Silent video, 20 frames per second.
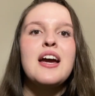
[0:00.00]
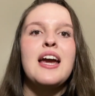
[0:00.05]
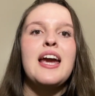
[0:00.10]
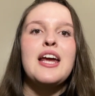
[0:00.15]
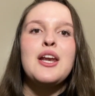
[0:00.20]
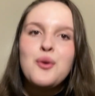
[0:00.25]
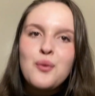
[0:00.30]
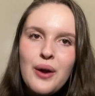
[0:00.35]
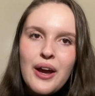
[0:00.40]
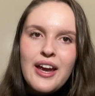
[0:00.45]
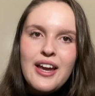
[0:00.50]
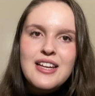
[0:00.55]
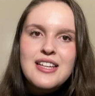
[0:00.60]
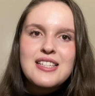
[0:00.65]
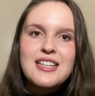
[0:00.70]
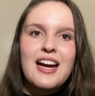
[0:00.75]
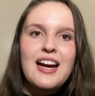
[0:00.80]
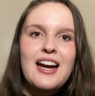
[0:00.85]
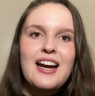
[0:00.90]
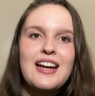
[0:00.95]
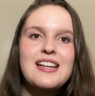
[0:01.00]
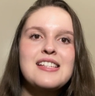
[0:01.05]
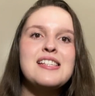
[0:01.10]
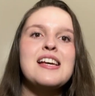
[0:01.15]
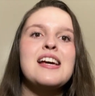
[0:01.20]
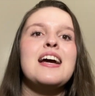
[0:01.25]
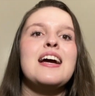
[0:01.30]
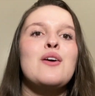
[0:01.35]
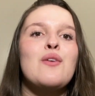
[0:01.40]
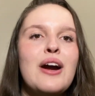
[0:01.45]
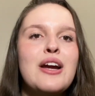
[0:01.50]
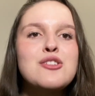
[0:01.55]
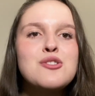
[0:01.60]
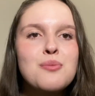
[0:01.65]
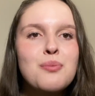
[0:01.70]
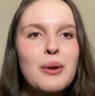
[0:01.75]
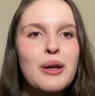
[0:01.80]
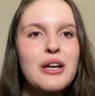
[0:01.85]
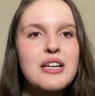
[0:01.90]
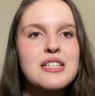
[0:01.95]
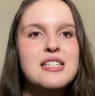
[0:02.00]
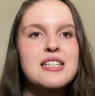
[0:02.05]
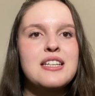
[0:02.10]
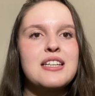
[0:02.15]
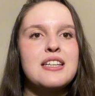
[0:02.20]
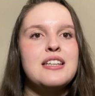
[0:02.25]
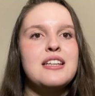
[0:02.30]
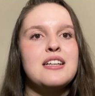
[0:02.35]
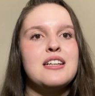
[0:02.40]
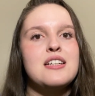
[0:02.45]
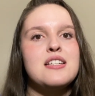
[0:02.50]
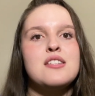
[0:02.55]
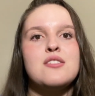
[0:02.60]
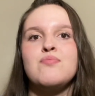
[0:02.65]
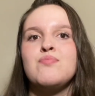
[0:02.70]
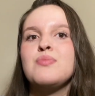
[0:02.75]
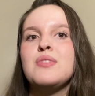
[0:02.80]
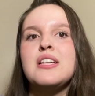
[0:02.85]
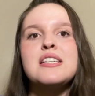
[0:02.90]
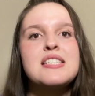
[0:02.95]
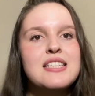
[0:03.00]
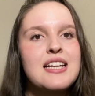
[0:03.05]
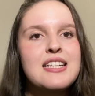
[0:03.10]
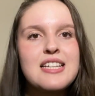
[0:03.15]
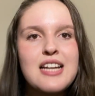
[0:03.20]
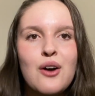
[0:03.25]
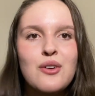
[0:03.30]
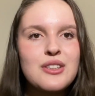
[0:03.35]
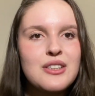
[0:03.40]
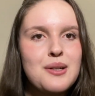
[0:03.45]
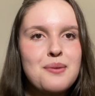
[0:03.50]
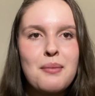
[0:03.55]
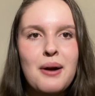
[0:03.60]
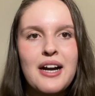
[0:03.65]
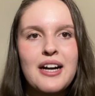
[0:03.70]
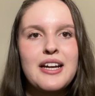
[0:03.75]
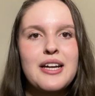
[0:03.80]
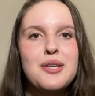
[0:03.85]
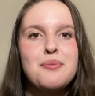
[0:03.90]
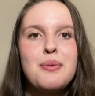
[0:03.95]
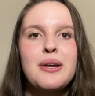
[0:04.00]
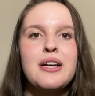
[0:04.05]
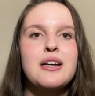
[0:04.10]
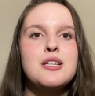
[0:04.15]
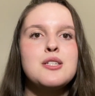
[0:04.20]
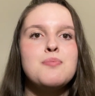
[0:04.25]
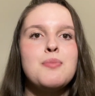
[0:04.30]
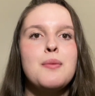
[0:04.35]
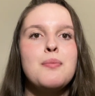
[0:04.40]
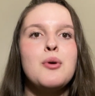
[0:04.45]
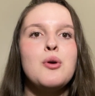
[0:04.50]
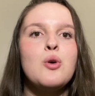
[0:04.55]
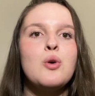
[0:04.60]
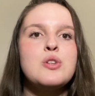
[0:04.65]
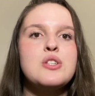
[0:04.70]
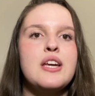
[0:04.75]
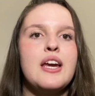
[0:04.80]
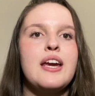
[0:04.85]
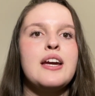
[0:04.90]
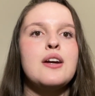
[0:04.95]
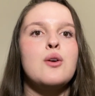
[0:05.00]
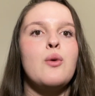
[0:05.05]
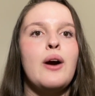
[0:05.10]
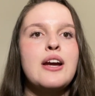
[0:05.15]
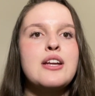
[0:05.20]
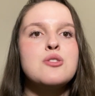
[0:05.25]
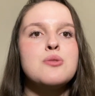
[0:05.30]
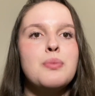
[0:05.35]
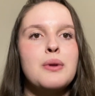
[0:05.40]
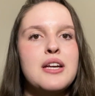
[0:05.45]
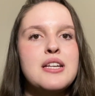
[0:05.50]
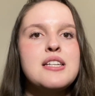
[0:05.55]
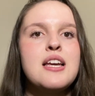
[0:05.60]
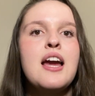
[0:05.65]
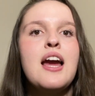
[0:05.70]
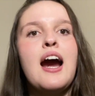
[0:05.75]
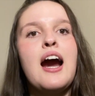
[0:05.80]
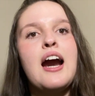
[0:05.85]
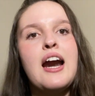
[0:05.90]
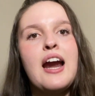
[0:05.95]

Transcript: Anyways guys, Quietum Plus, it does stand out in the market because people who take Quietum Plus are